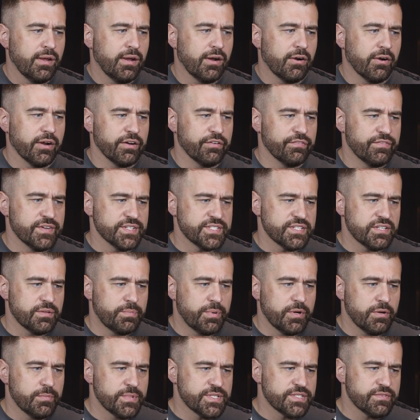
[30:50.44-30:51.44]
All right, visit the
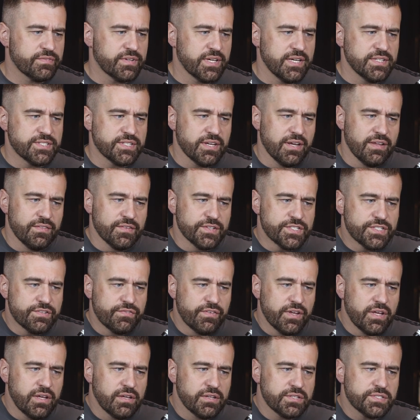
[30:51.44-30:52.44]
pyramids of Giza and the
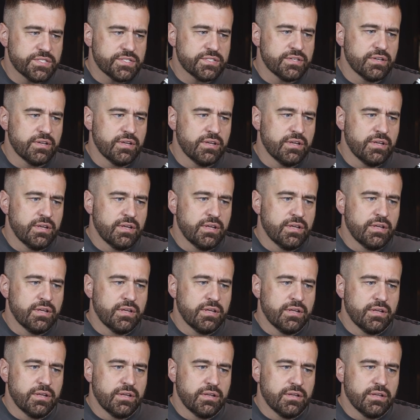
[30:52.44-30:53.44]
Sphinx,
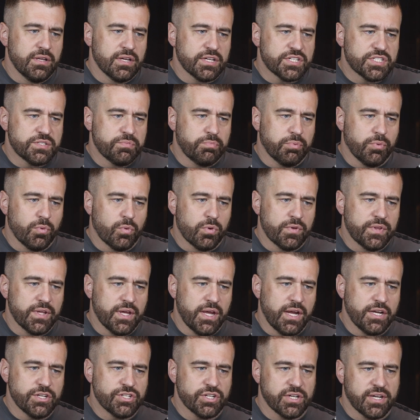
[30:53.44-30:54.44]
explore the
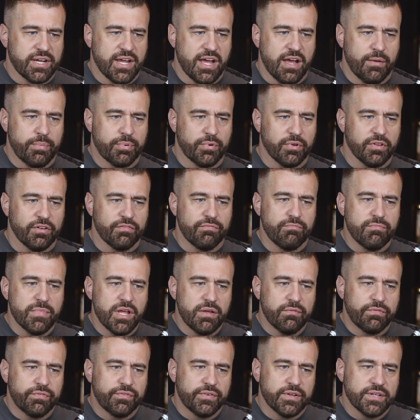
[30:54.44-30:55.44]
ancient capital of
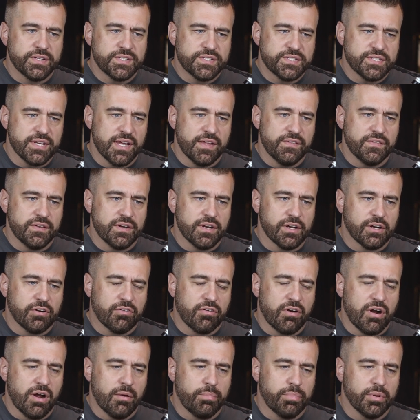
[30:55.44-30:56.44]
Memphis and the
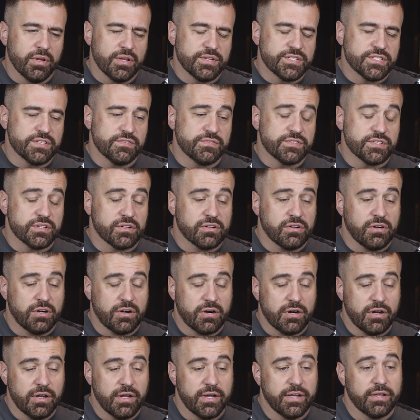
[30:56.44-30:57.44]
necropolis of
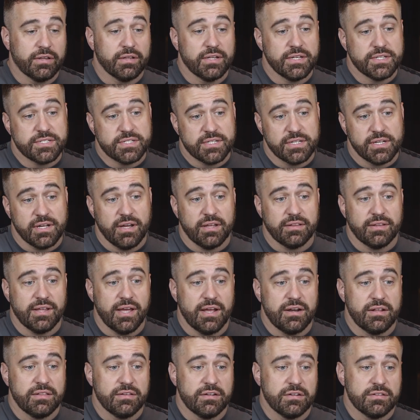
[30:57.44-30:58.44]
Saqqara. At least it got
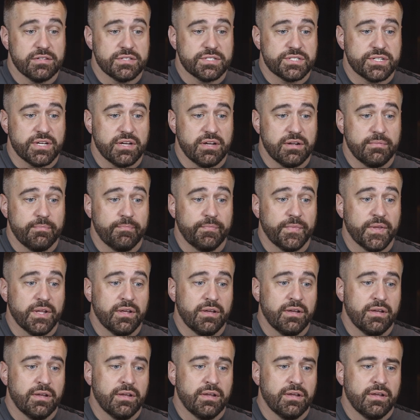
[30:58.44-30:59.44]
that in there this time.
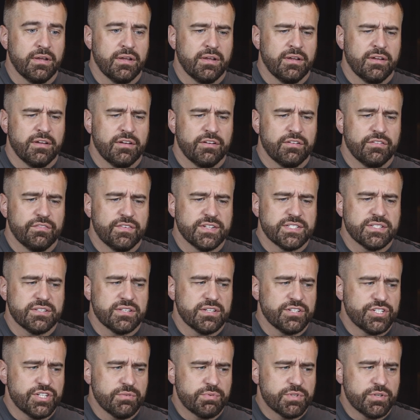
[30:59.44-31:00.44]
Visit the
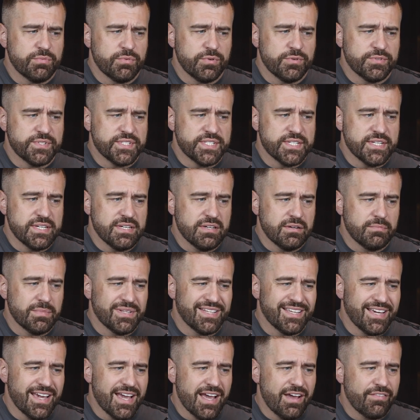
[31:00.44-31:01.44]
Egyptian Museum in
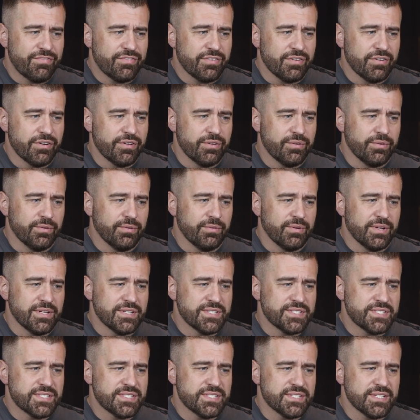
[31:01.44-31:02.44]
the afternoon and
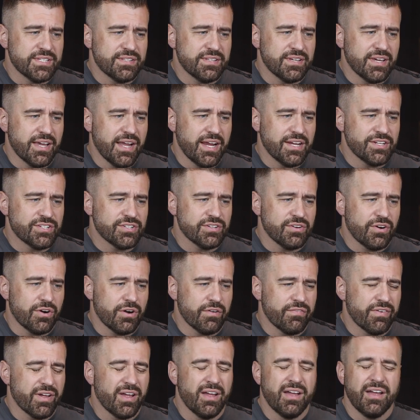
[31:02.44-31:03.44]
see the ancient
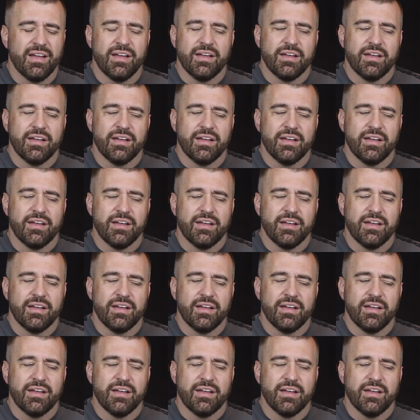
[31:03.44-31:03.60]
artifact.